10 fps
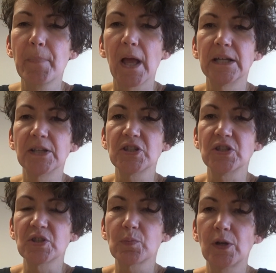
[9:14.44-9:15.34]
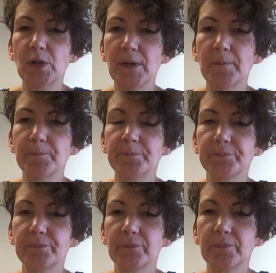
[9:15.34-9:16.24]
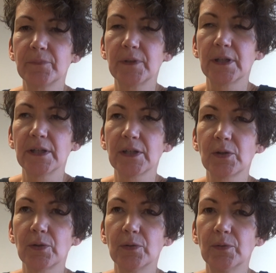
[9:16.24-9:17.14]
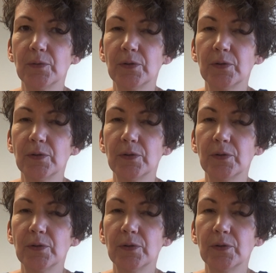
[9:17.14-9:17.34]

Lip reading: And as you swallow it and let it go,